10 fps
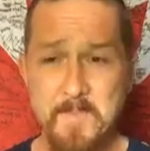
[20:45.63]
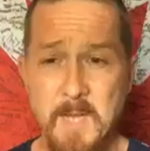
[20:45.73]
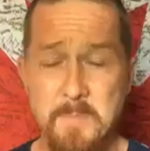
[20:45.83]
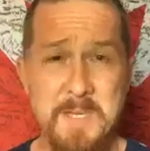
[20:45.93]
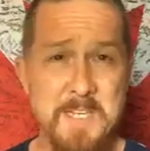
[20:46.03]

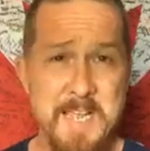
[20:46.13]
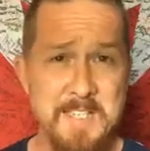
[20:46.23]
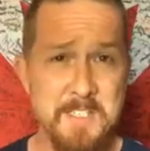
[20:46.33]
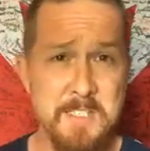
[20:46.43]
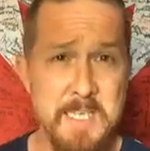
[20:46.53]

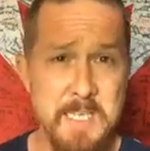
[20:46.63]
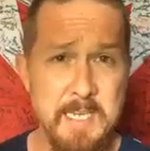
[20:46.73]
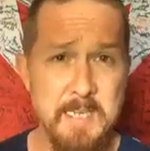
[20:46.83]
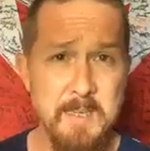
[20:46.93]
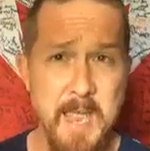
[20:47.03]

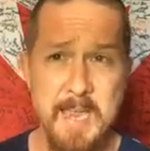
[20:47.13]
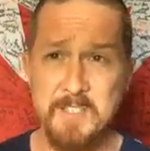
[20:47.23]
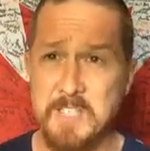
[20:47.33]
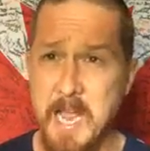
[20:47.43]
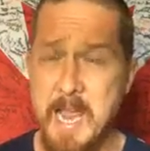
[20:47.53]
PTSD,
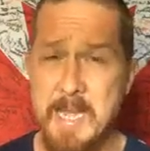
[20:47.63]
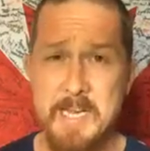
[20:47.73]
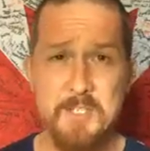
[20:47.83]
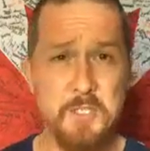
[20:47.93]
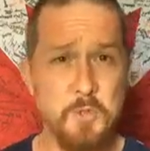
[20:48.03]

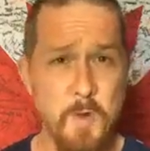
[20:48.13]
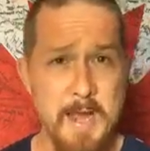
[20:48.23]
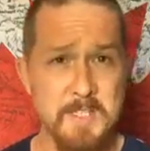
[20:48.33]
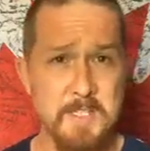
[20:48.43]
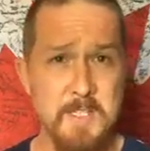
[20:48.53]
anxiety,
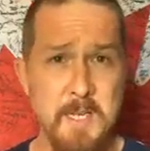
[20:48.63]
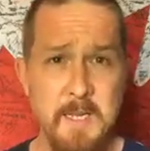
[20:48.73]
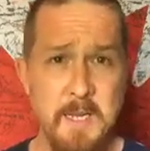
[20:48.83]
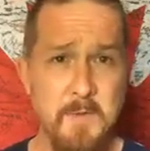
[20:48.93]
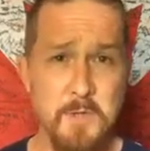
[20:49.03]
stress.
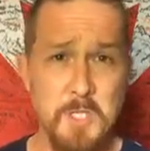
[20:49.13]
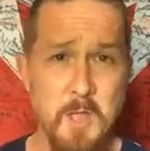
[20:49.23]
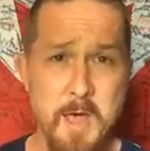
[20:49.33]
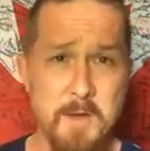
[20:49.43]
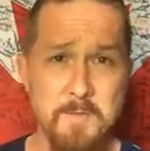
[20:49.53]
There's a
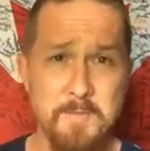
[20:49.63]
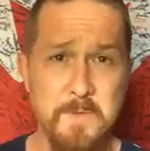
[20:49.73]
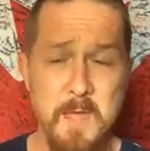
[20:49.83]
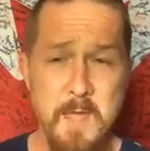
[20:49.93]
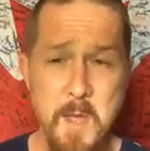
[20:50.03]
lot of
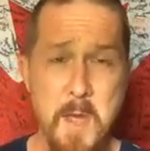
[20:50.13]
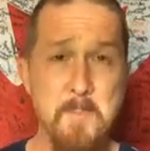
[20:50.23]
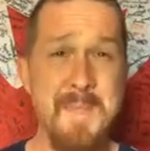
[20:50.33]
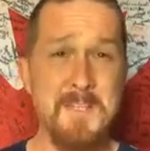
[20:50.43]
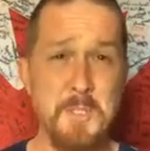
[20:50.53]

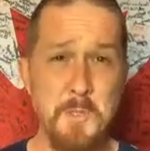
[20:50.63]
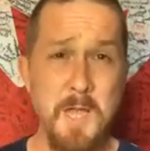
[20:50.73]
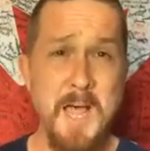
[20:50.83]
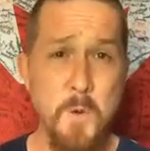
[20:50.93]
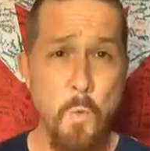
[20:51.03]

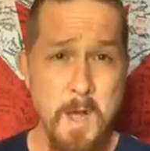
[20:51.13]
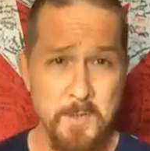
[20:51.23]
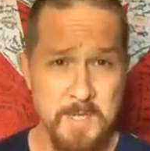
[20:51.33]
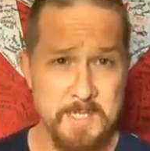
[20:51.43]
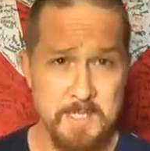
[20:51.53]
mental
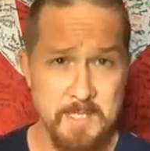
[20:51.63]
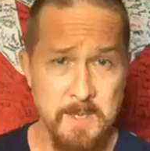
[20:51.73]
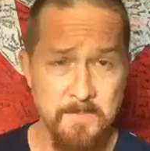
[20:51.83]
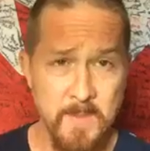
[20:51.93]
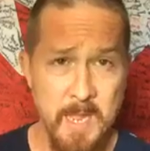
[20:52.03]
unwellness.
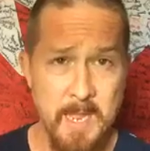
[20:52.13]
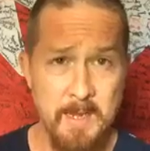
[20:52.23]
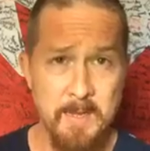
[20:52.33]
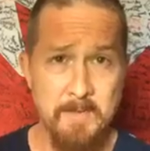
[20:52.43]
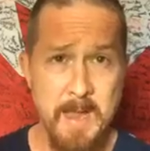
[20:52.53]

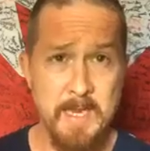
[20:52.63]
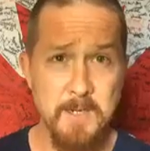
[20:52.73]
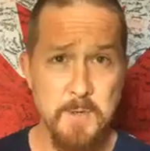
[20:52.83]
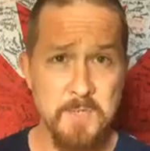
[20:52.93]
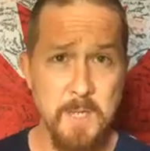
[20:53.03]
And if I can
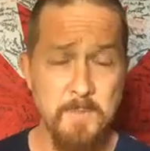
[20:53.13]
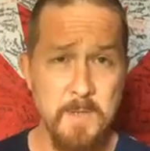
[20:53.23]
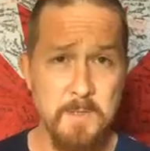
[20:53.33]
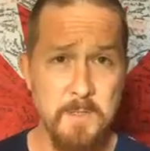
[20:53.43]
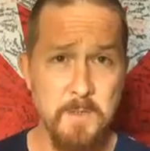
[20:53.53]
do
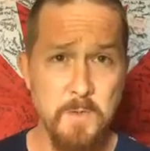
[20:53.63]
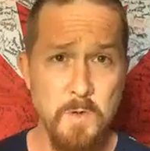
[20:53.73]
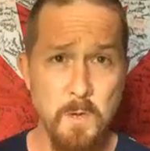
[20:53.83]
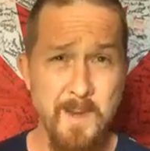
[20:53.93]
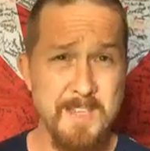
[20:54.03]
something
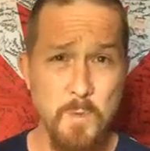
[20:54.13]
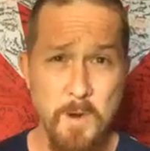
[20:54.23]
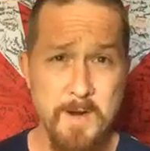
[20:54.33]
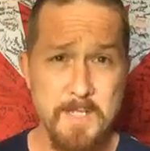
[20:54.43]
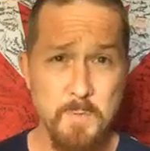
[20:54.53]
to raise
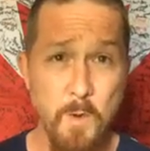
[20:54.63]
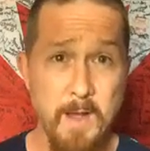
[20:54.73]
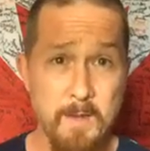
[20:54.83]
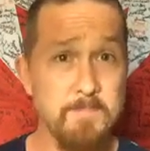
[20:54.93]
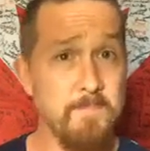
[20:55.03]
awareness,
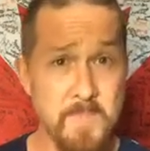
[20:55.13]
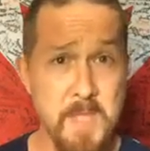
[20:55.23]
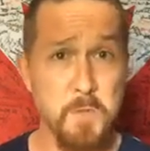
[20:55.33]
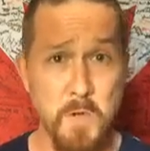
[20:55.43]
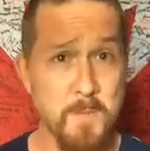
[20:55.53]
well,
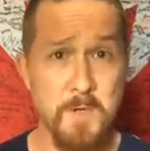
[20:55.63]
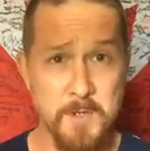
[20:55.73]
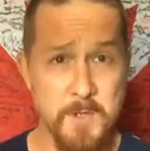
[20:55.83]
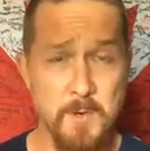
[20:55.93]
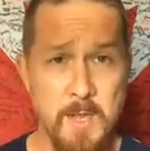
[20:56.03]
that's what I'm going to
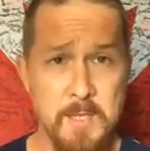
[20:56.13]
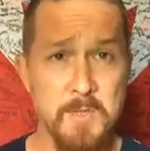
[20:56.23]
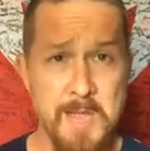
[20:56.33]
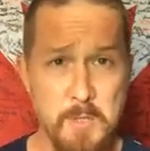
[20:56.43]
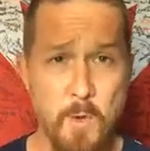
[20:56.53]
do.
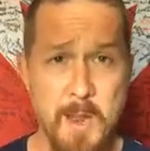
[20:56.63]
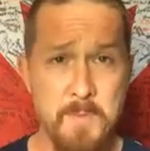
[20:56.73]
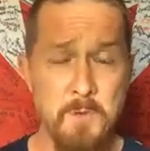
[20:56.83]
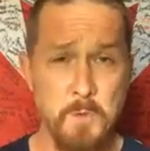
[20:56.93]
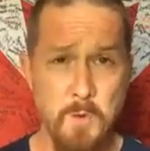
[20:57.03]
So that's why I'm
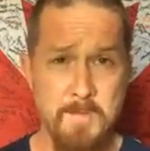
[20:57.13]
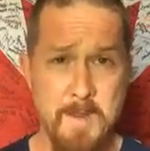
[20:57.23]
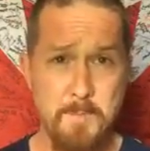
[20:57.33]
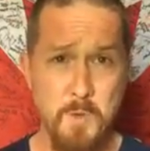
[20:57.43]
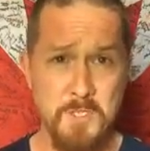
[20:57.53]
doing
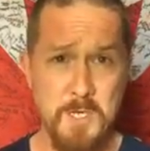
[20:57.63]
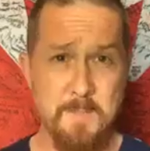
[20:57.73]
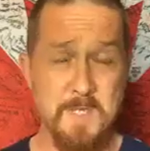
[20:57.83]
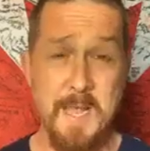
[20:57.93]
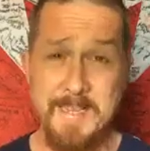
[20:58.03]
25
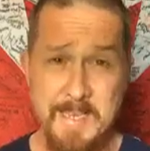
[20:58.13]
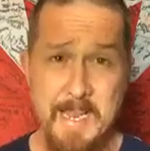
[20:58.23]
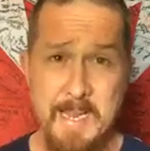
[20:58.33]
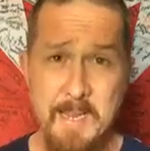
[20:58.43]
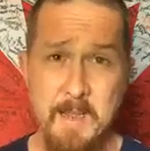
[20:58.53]
push-ups a
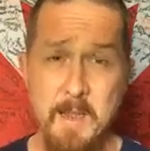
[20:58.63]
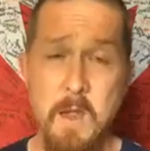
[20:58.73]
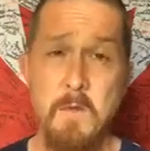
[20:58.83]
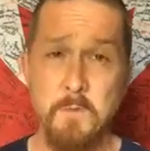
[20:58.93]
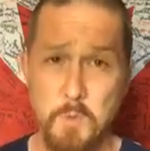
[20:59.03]
day
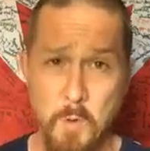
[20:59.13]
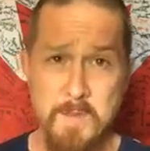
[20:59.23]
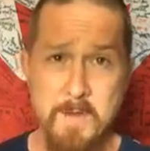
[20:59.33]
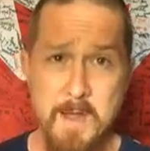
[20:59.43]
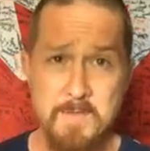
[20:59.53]
for
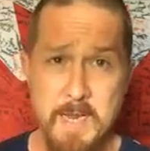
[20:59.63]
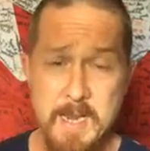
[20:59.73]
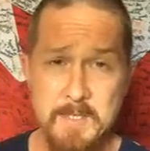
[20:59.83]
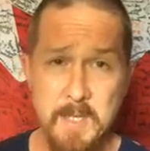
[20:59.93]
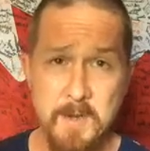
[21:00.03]
25
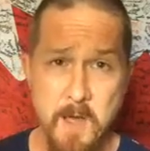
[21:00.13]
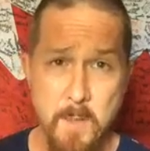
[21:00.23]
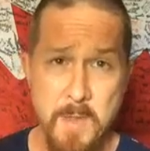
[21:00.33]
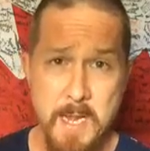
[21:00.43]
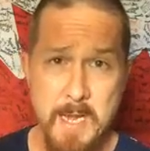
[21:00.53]
days and
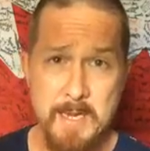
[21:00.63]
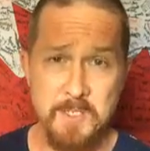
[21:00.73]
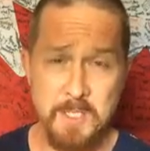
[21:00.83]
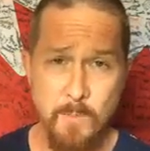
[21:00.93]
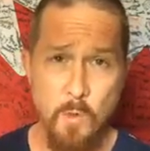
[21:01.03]
nominating
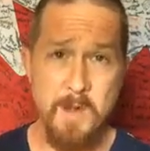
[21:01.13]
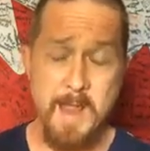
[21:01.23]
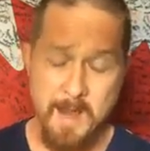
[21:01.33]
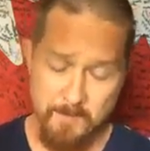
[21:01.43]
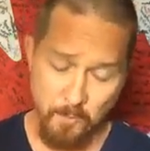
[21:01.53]
someone
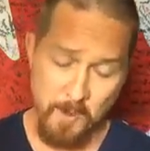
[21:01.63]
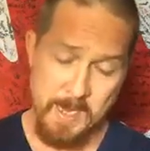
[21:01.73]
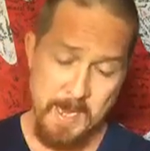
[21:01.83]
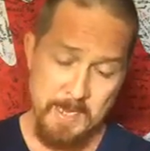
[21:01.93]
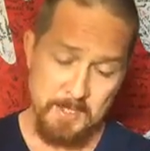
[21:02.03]

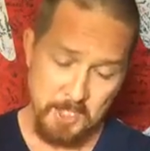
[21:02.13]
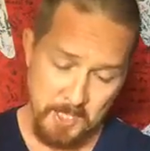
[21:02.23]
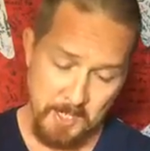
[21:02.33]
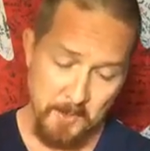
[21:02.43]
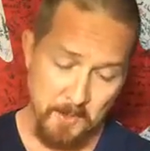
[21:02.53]
every
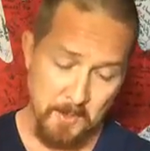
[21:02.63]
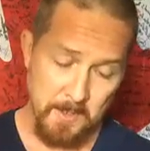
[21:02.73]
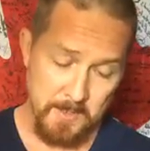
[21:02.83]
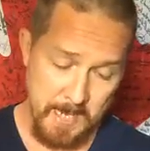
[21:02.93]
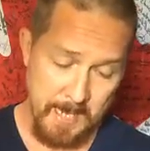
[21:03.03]
single
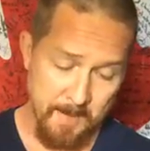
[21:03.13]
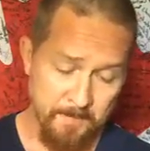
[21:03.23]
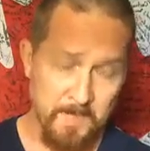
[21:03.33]
day.